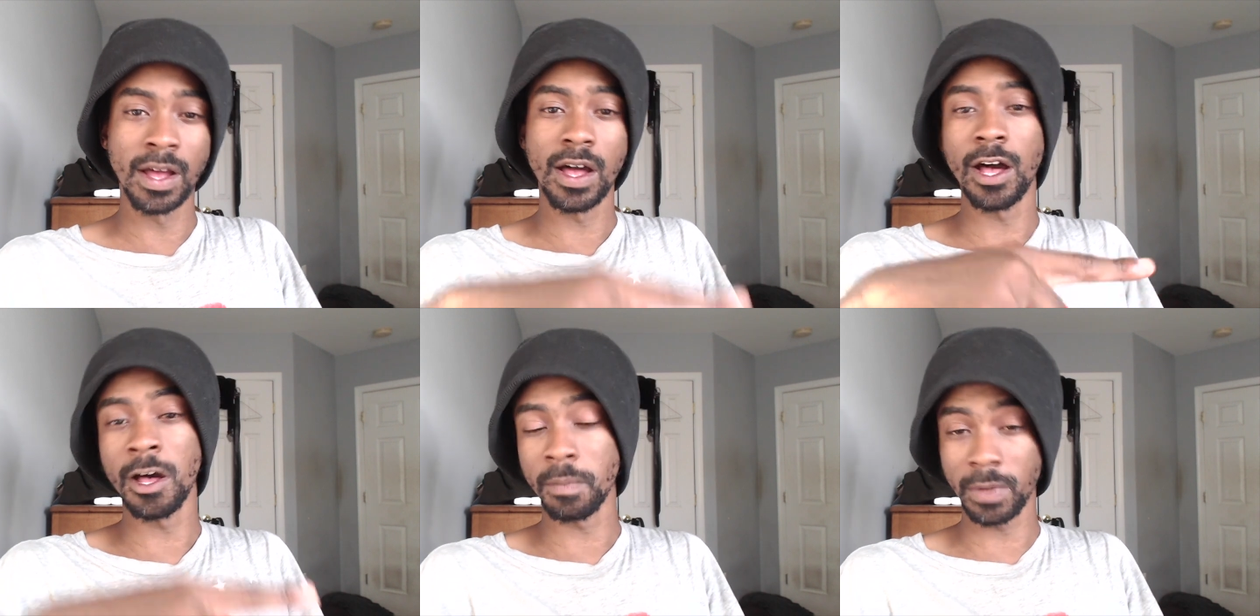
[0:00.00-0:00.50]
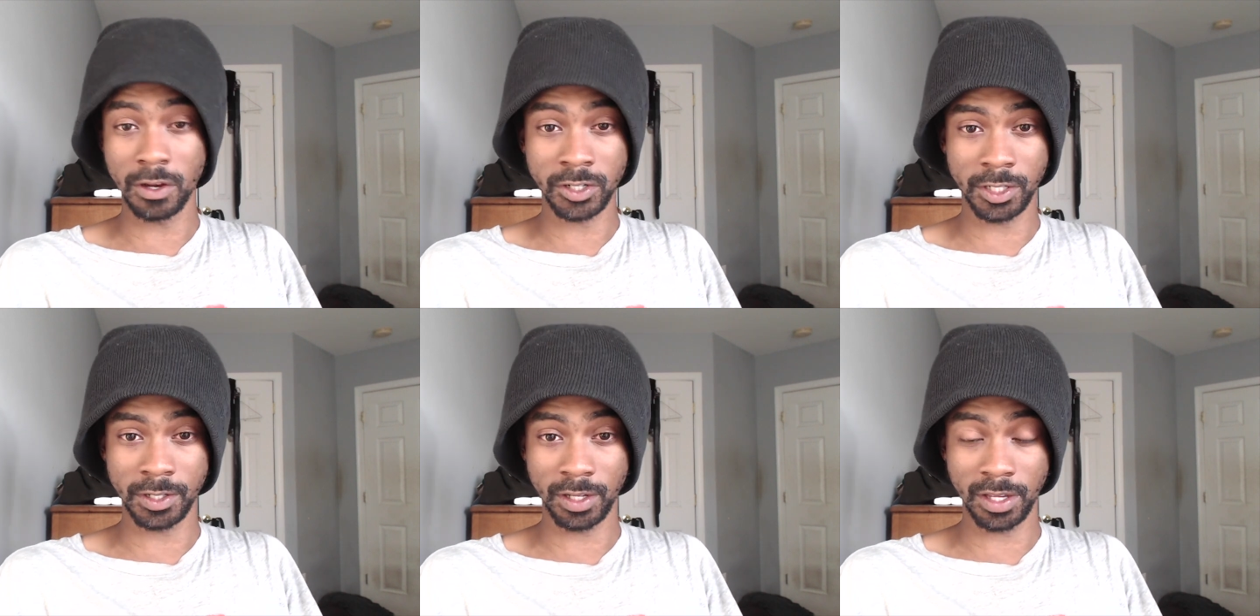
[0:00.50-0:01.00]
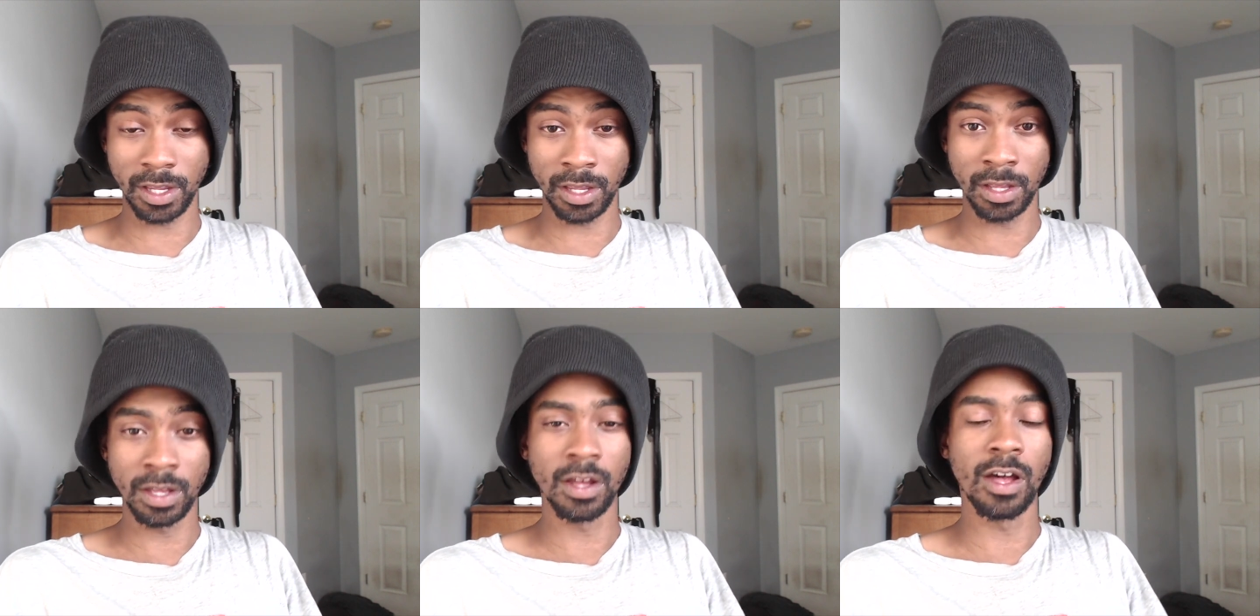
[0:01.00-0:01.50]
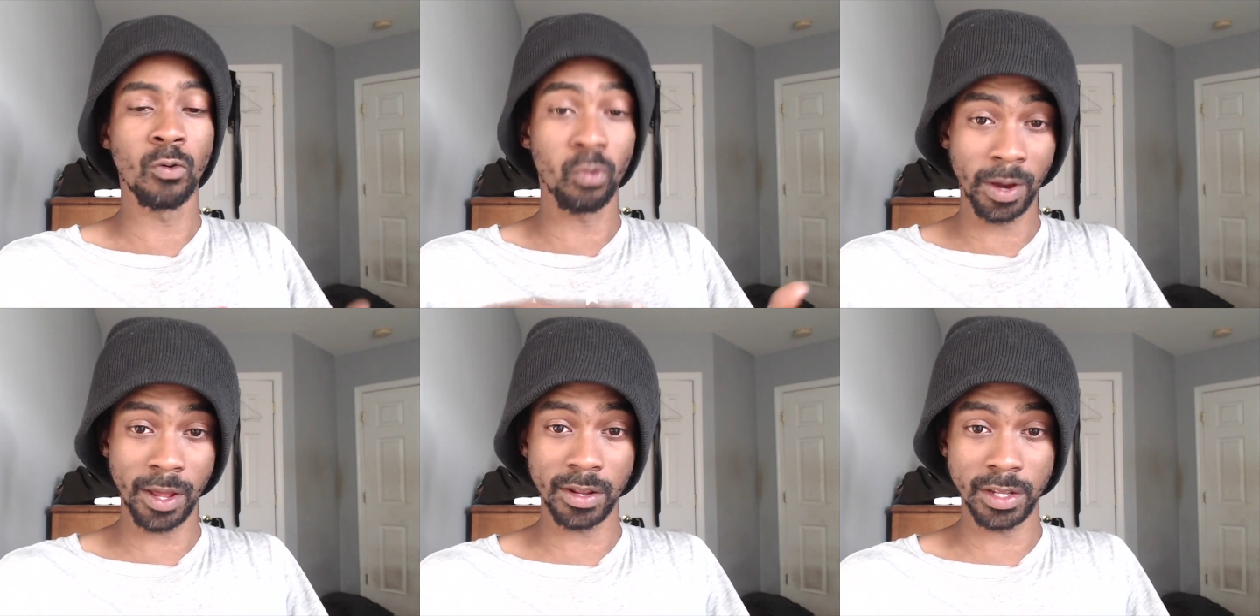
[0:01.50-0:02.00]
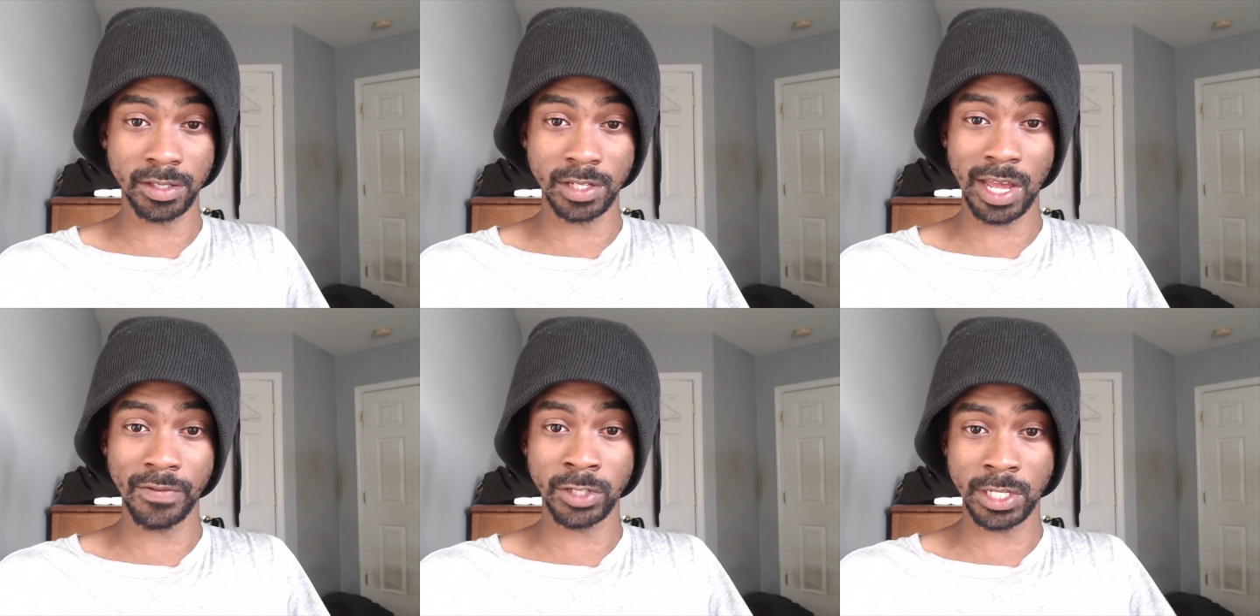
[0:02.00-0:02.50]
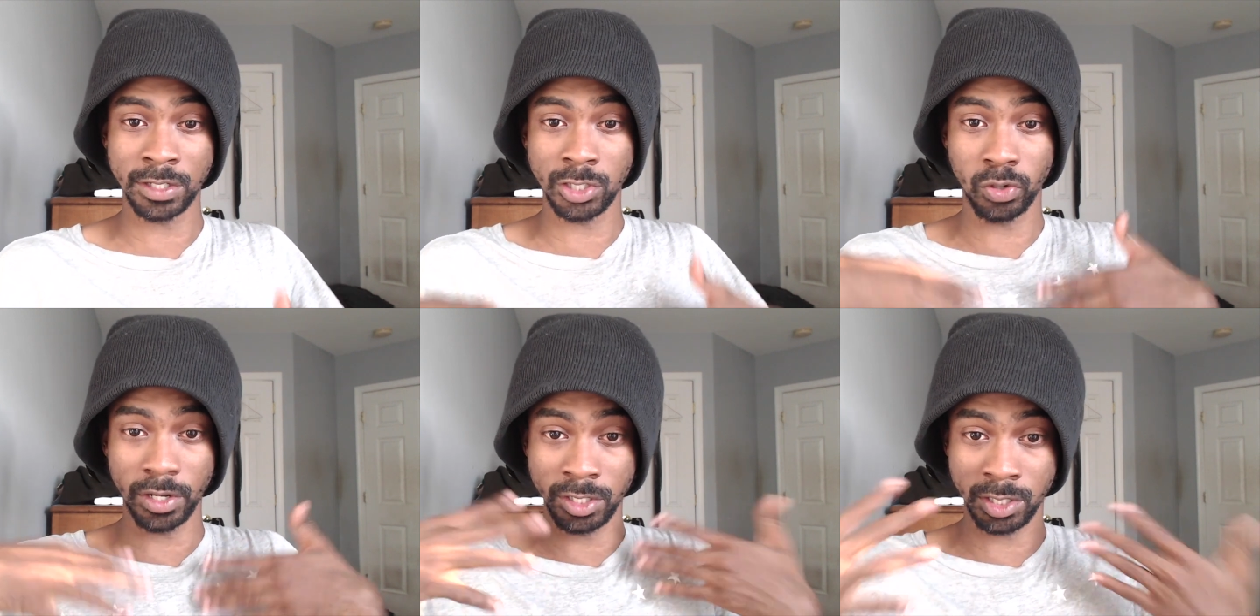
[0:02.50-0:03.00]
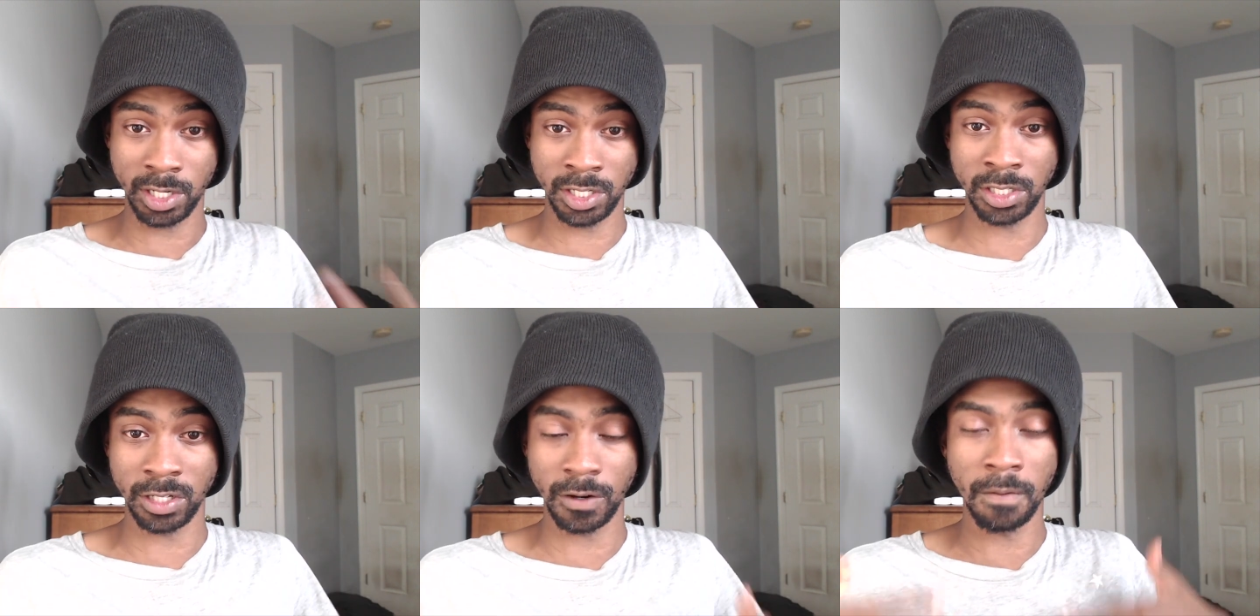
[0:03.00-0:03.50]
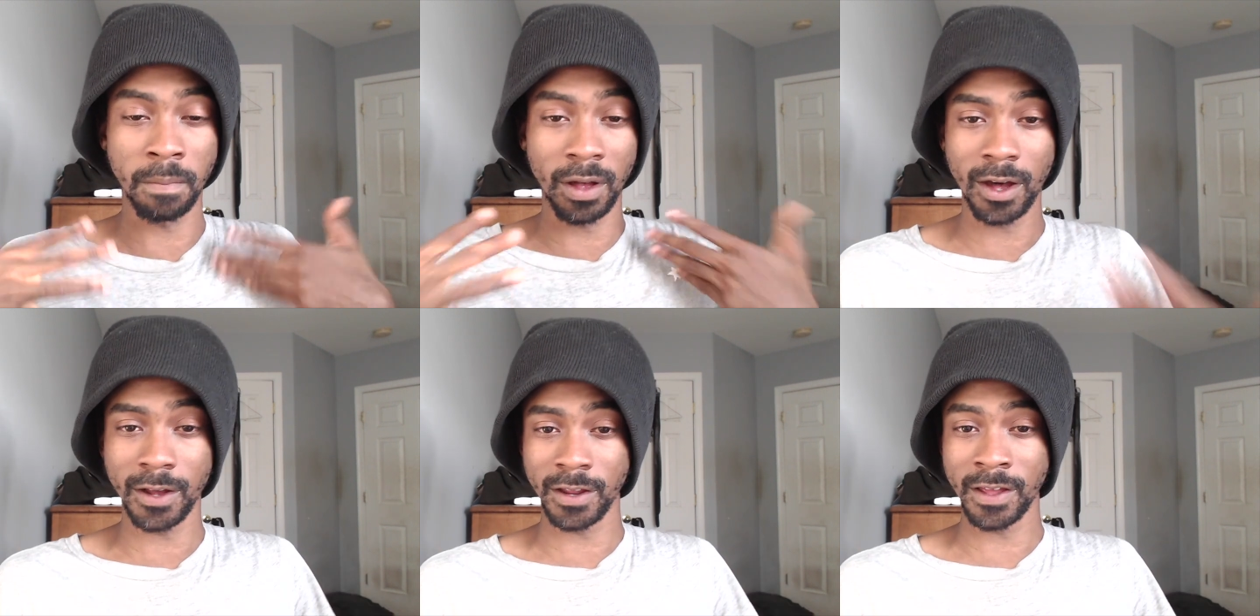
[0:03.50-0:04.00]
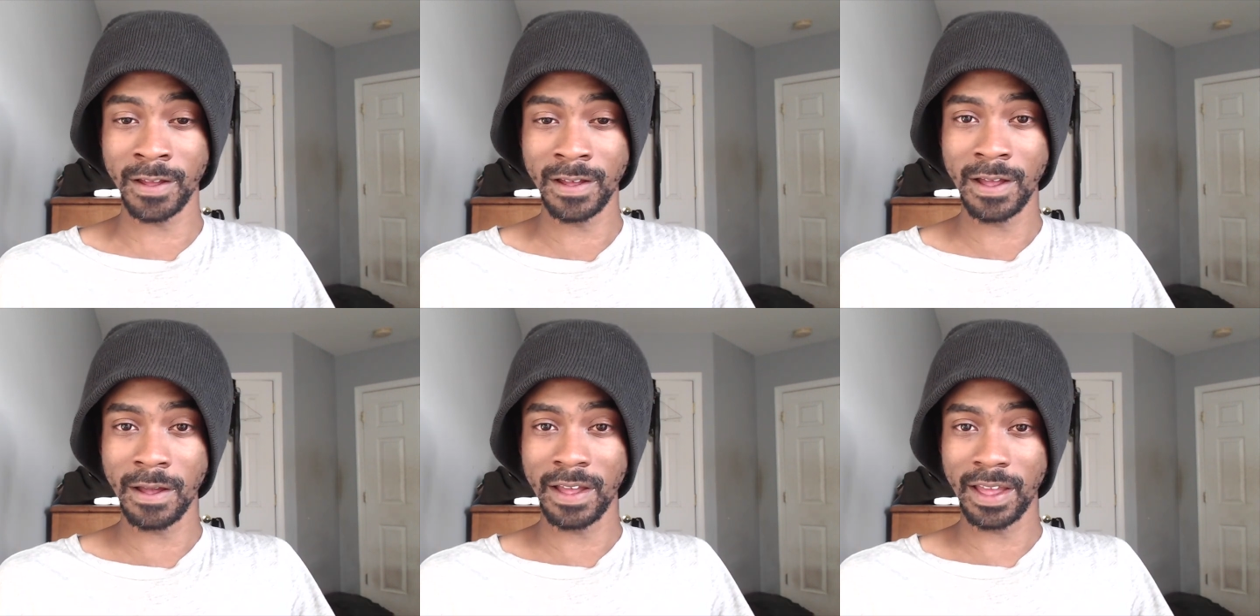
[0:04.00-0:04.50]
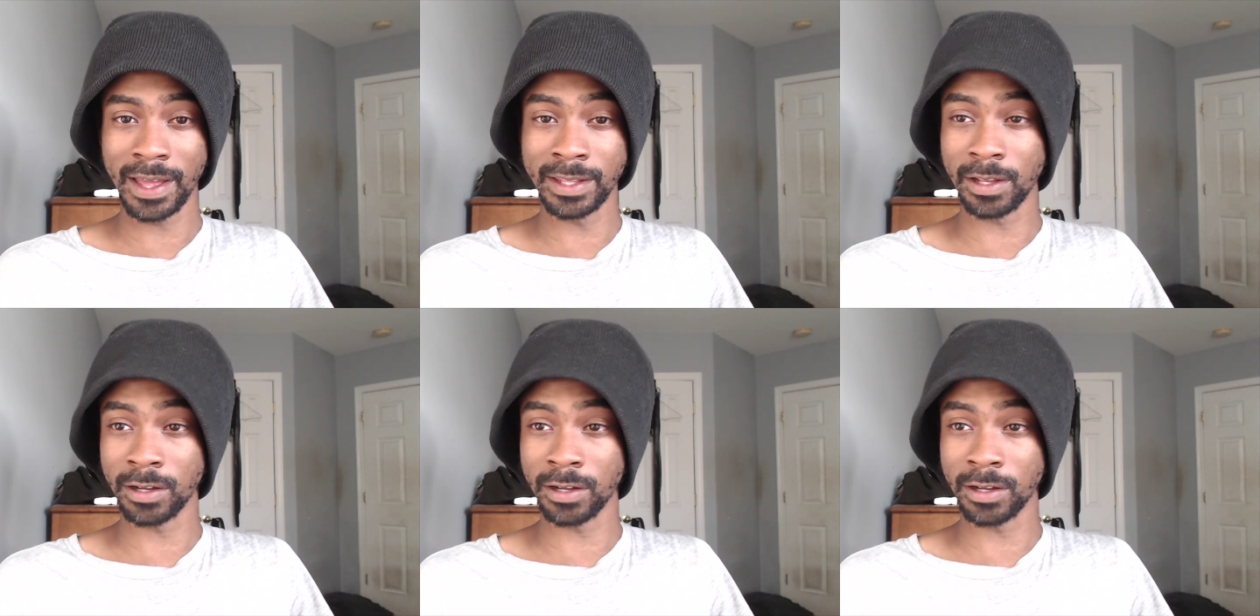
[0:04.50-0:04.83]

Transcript: emotionally, ready to have such a transition to your body and the